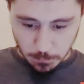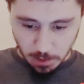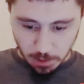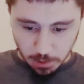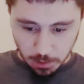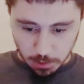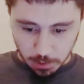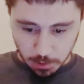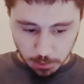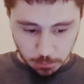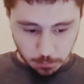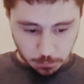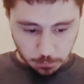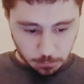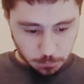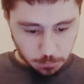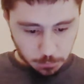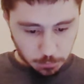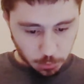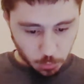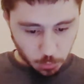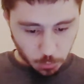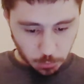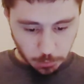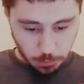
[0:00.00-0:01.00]
Oh,
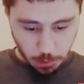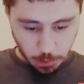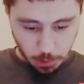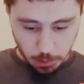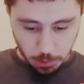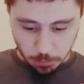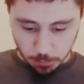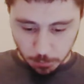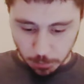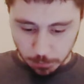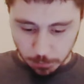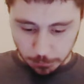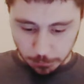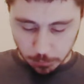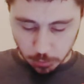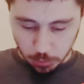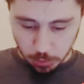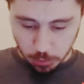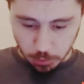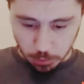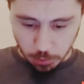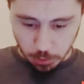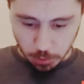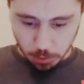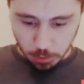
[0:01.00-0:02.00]
don't want that. I might have to
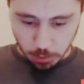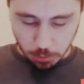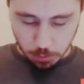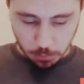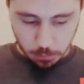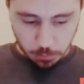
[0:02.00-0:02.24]
change that.